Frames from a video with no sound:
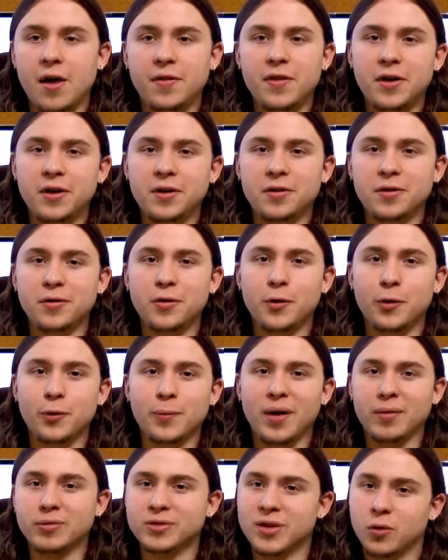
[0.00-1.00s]
And then the
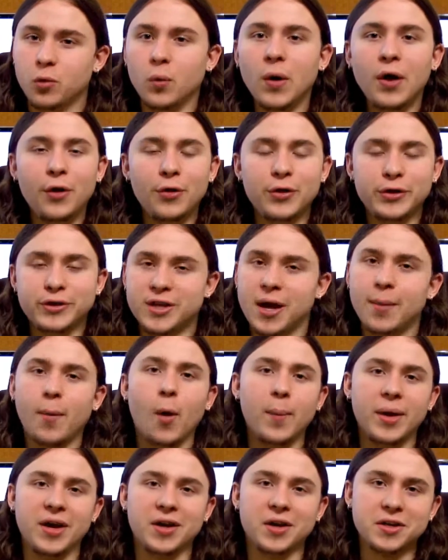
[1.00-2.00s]
old man was like, well, this
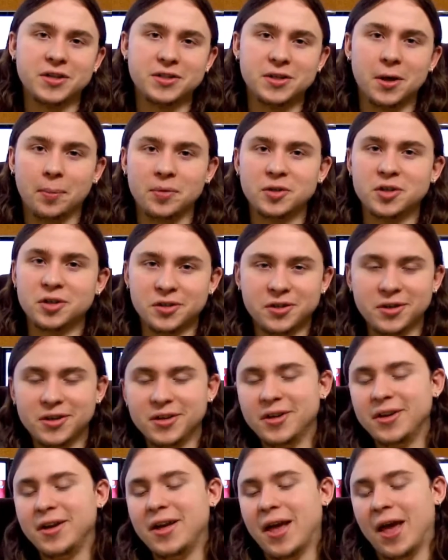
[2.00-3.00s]
time I'll make an exception
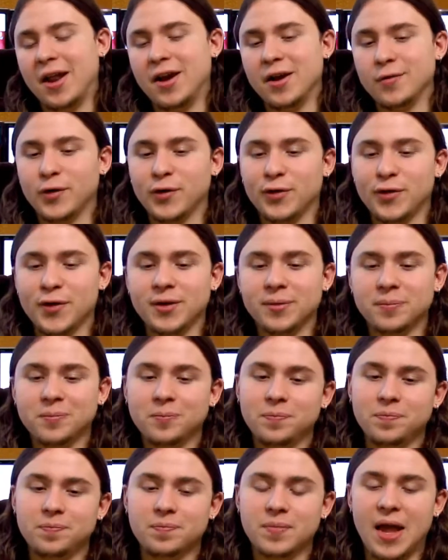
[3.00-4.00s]
and
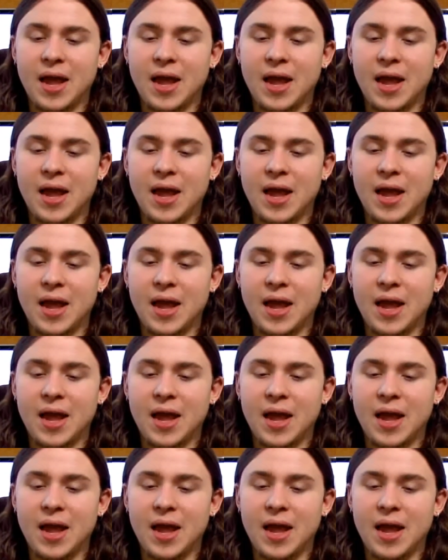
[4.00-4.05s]
everything.